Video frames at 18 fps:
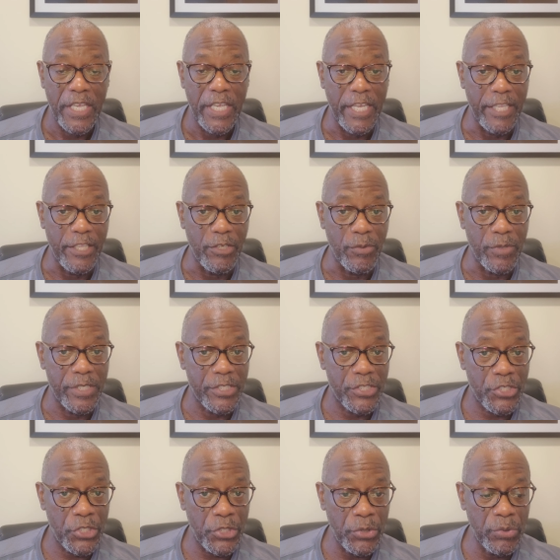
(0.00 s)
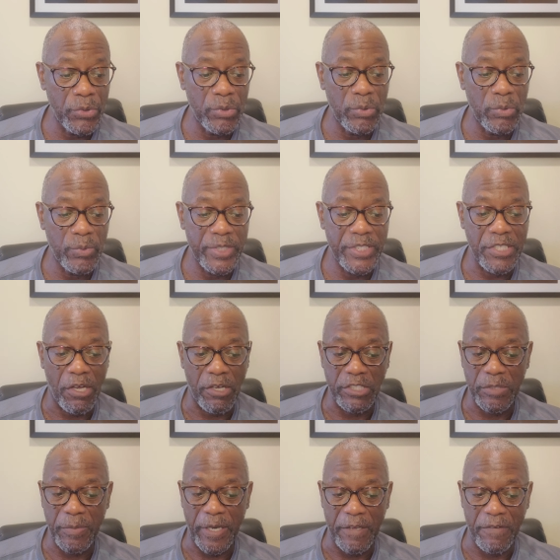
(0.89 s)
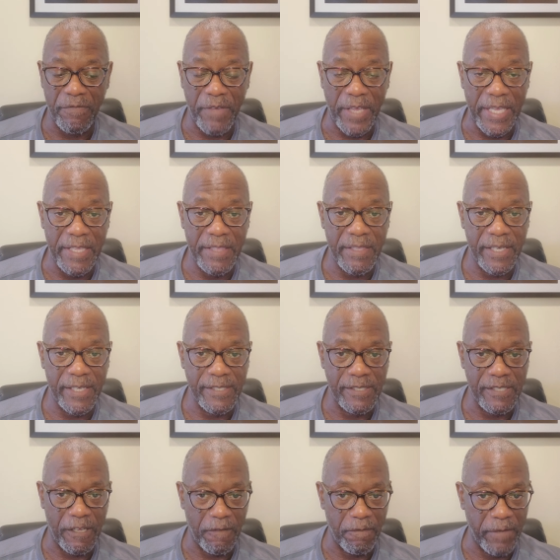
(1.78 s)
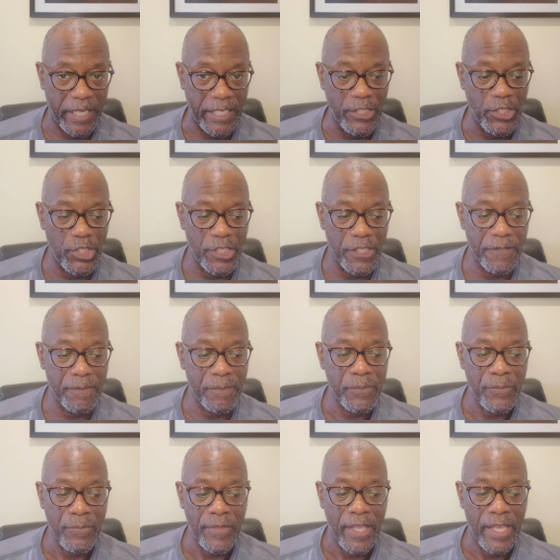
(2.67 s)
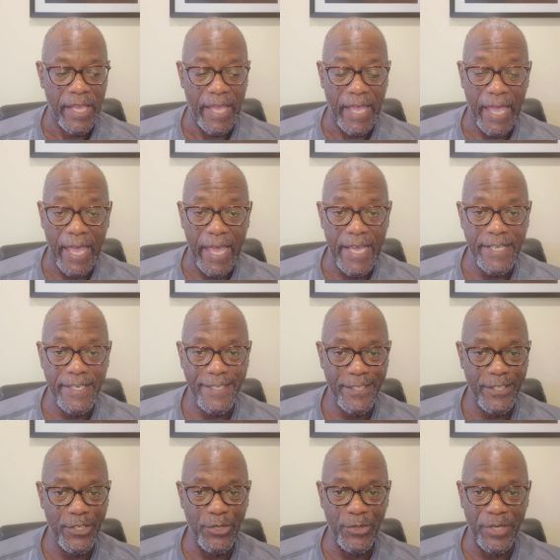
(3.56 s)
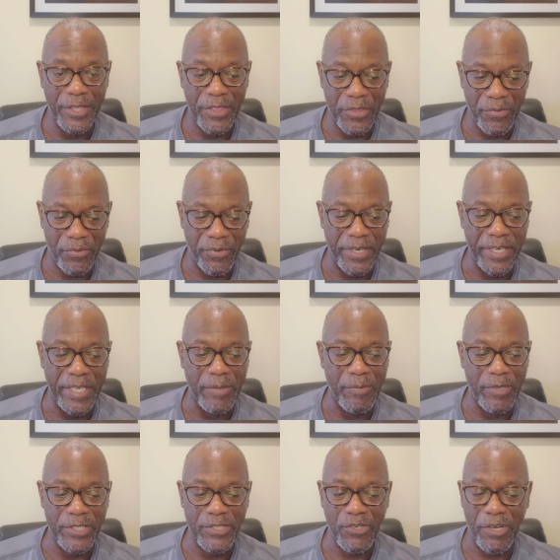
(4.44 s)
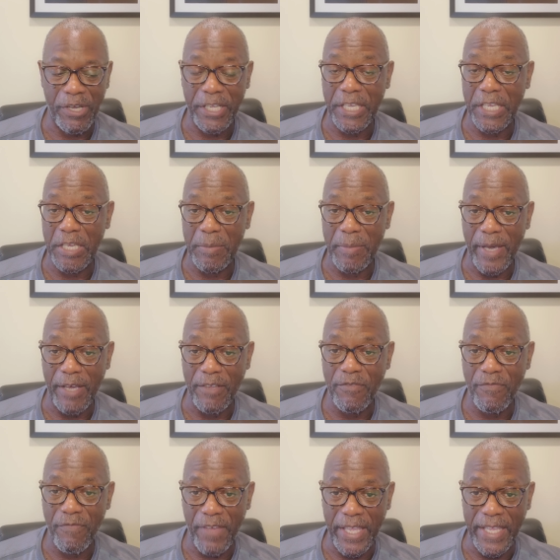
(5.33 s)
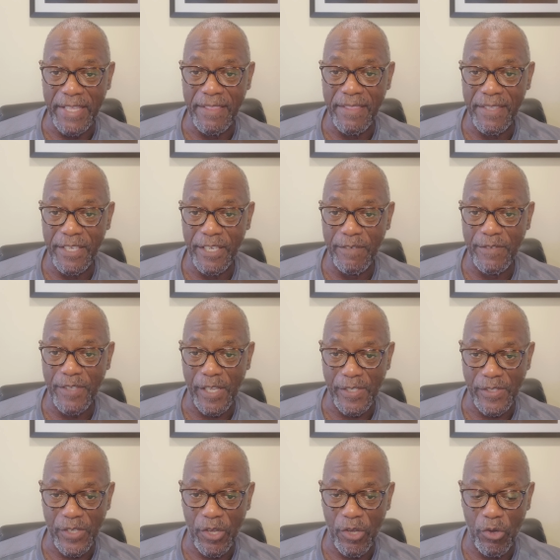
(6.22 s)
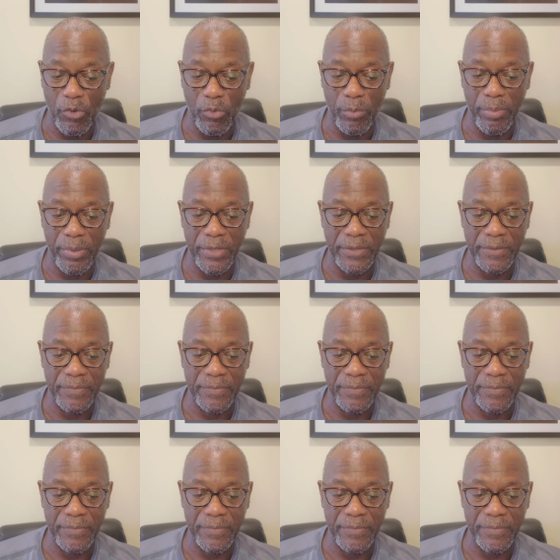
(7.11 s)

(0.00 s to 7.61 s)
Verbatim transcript: In unit 2, we talked about faith and salvation. And in Unit 3, we're talking about faith gives us hope.